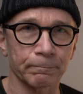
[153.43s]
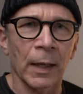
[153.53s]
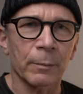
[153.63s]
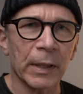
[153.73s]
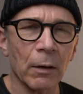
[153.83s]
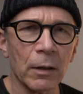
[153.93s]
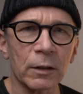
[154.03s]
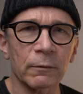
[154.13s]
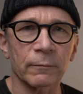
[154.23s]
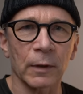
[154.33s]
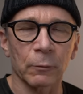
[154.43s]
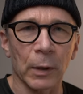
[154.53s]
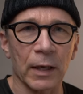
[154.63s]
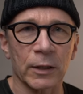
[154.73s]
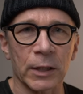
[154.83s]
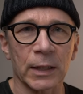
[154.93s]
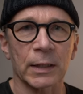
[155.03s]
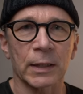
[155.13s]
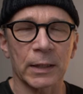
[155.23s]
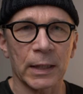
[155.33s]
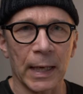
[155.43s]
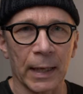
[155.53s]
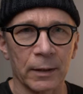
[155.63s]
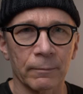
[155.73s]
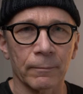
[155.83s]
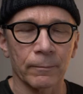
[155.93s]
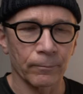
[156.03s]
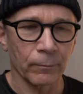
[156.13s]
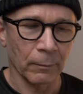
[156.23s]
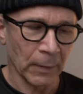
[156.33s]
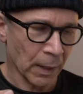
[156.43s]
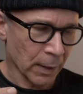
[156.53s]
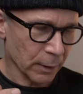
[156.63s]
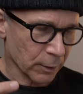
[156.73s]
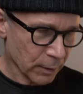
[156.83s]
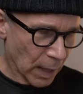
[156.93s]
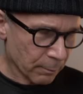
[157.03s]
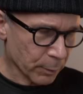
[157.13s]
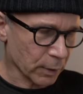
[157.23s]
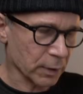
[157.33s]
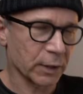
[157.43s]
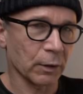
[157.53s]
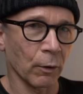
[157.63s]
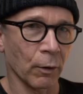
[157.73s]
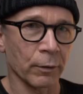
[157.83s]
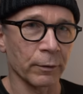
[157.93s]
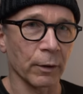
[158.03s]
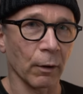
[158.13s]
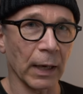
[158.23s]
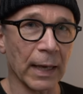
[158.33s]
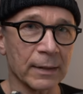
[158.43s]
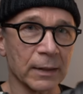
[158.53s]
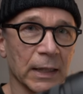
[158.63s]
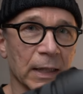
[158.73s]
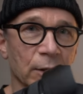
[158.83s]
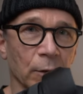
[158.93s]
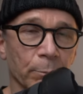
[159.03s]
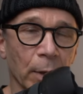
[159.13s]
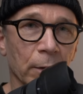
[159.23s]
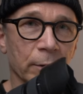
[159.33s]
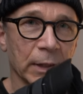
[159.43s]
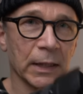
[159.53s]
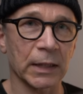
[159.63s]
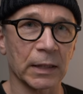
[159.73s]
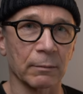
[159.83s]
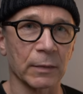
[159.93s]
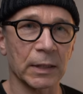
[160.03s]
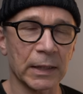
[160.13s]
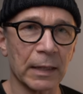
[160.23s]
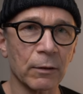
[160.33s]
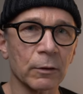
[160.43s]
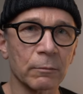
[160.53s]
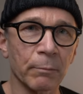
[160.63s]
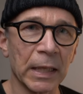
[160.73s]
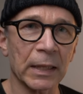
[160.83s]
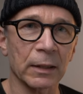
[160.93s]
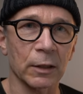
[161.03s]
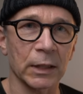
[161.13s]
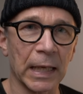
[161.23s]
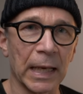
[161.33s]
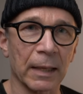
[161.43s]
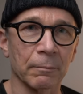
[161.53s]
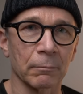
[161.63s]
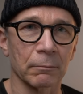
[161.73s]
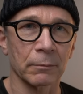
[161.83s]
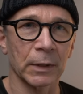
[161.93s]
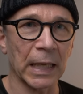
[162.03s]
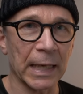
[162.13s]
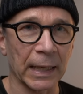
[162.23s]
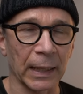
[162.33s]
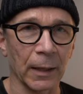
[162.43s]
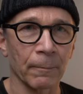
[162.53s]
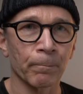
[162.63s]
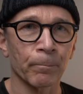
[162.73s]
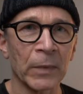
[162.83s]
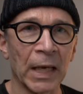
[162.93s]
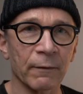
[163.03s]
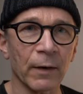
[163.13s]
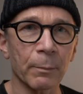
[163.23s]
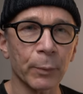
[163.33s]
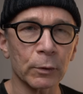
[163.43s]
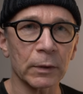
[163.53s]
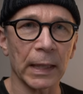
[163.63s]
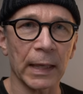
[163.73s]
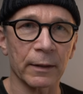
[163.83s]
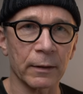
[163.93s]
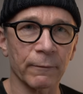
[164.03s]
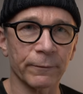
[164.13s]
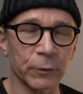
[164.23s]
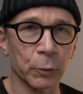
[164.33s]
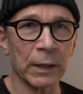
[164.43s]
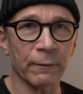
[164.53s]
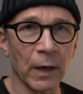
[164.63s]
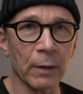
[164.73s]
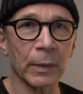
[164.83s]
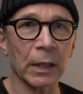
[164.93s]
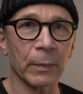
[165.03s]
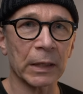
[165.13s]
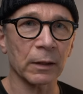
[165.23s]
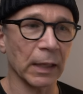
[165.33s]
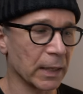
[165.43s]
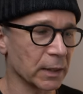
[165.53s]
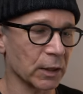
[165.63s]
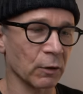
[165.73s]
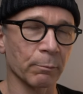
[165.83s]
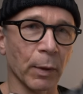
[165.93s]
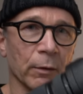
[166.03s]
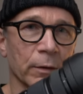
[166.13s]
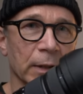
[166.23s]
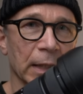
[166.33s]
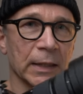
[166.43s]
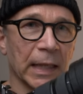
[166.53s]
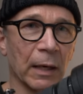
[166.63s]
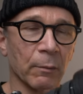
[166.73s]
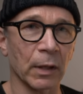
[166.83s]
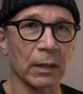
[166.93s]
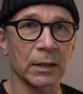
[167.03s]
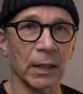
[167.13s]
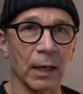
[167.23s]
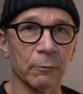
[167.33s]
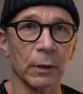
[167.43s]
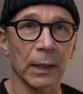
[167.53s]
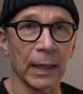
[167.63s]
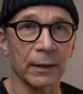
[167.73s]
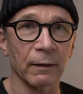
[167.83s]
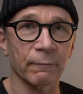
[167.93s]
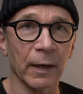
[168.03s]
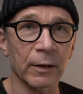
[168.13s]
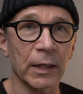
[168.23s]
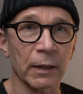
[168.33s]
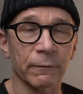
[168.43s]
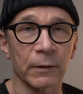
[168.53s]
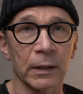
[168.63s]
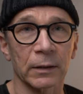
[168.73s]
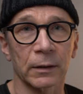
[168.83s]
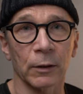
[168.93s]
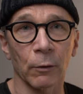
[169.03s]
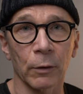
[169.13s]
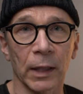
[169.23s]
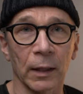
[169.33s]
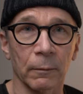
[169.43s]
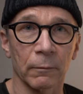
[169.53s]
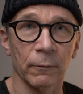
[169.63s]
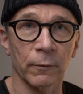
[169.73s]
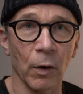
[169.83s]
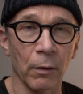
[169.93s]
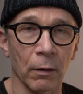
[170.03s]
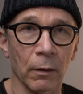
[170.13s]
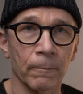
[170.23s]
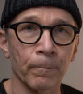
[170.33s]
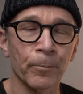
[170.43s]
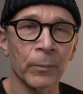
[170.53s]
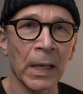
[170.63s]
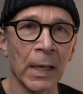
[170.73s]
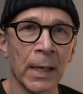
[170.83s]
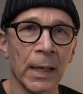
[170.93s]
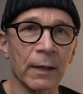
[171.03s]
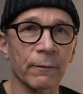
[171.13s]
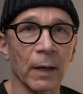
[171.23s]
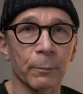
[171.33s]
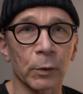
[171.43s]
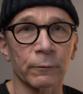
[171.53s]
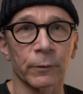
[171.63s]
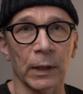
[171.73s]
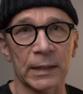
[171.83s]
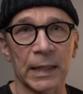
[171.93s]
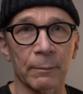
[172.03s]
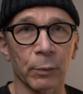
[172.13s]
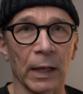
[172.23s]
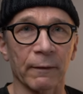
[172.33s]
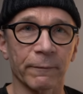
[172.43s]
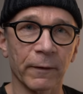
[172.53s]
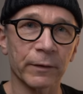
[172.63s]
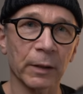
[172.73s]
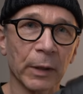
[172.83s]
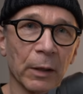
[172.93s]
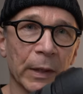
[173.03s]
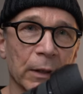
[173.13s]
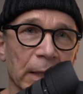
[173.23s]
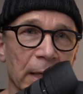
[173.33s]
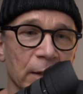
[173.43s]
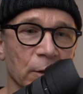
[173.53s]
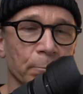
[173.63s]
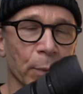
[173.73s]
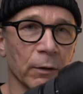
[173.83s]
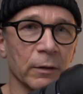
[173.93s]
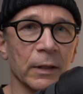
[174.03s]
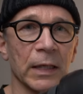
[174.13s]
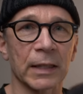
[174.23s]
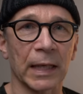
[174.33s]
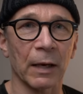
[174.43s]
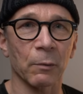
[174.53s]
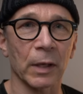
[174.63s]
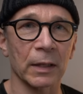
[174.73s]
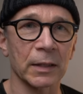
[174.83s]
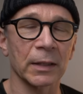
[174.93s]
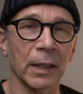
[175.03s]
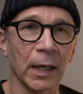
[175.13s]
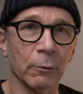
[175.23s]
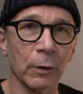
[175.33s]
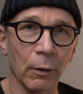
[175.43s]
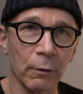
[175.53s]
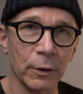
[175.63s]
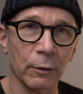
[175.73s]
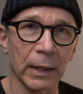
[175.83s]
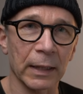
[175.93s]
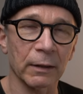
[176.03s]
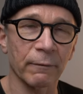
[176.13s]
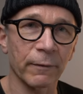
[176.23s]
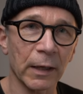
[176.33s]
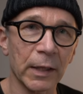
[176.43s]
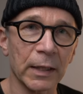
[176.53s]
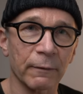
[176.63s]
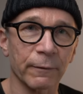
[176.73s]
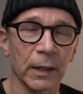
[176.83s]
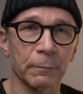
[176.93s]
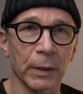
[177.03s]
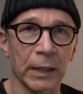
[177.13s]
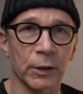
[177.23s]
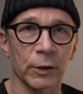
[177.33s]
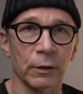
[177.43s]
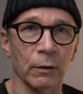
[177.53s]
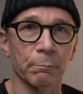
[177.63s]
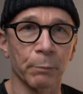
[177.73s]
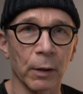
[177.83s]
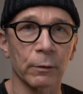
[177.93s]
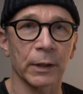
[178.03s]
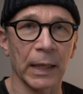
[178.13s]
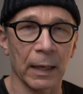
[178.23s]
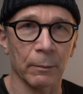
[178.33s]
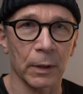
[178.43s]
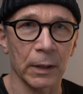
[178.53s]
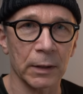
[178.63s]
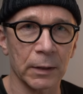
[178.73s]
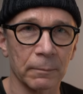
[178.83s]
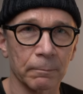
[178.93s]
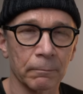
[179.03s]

And because of what I just said, the numbers on the lenses on both systems, they don't mean the same thing. If I put a 25mm lens on both these cameras, I will get a very different looking photo. And if I put, for example, a 50mm lens on both of these cameras, I will also get a very different picture on both cameras.